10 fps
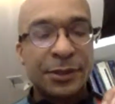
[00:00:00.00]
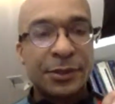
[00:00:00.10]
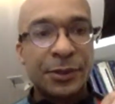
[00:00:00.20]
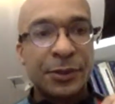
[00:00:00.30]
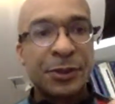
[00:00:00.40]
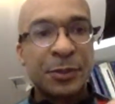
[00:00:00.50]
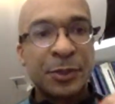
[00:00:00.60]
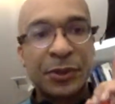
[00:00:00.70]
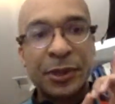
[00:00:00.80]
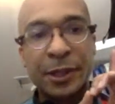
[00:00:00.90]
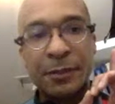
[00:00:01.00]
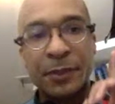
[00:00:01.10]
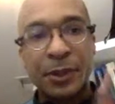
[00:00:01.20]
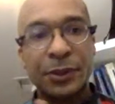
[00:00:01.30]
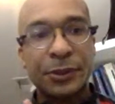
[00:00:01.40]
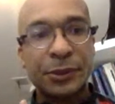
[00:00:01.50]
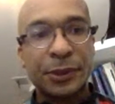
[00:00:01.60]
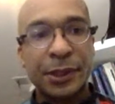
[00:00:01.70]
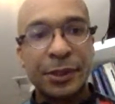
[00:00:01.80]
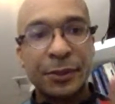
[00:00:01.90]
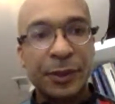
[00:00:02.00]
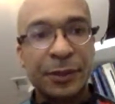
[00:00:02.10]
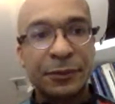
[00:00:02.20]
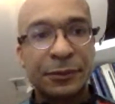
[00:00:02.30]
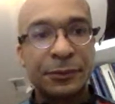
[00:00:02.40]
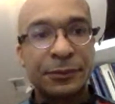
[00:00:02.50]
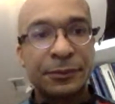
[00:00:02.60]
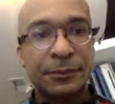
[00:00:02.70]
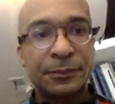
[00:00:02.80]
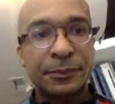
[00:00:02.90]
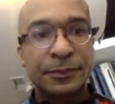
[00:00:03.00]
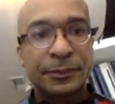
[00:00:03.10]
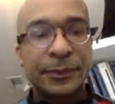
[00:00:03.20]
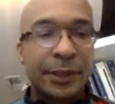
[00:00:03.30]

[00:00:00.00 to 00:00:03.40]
though it's both a particle and a wave.